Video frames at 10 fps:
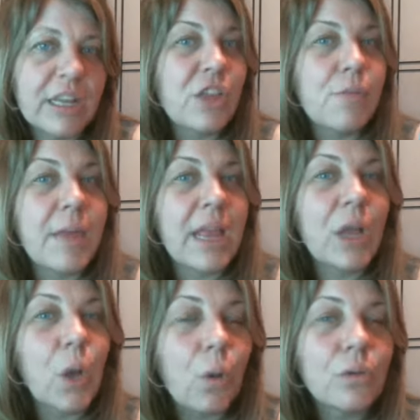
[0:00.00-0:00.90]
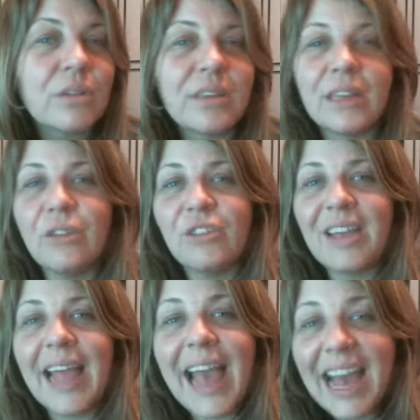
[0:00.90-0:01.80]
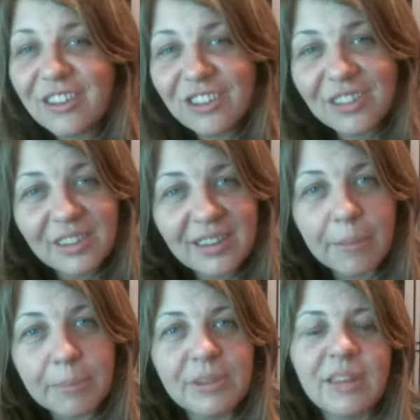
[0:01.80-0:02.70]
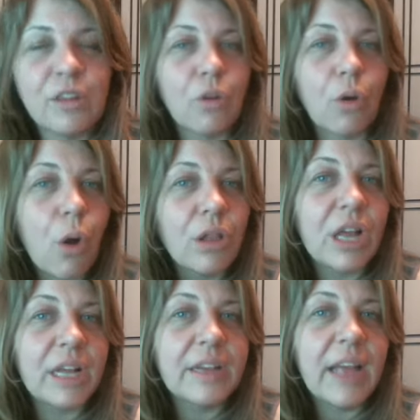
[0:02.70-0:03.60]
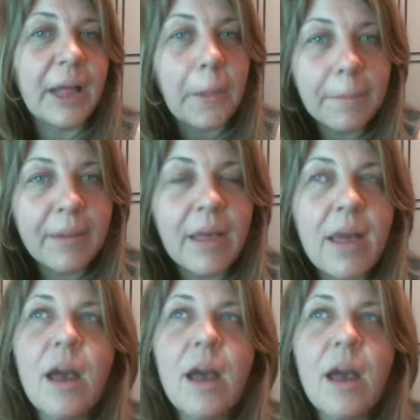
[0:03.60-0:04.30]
Can you make goals? Can you take action steps? Can you call on help?